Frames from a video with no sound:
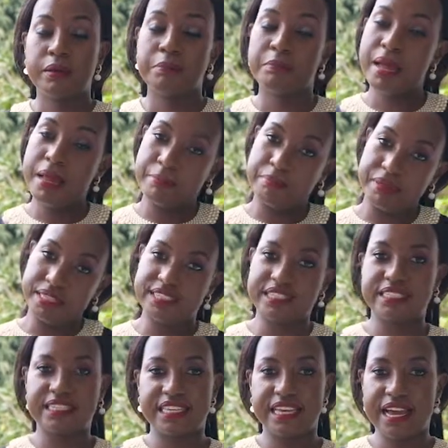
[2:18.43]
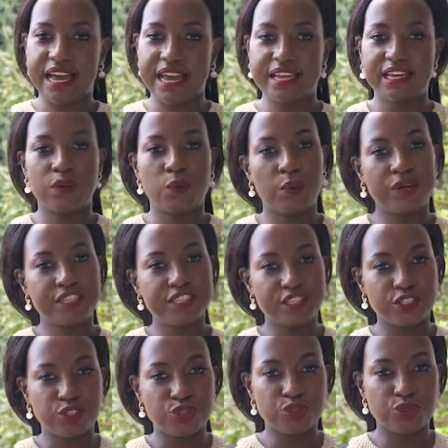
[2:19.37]
Bambi, this guy, went
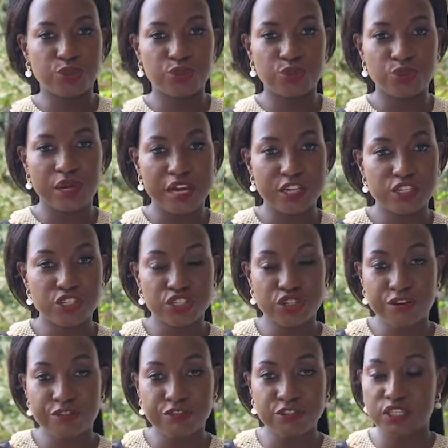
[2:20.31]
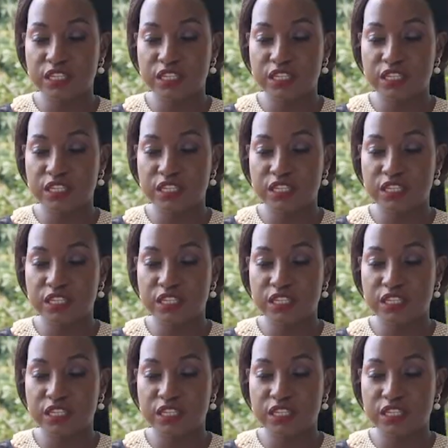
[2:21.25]
into a shop.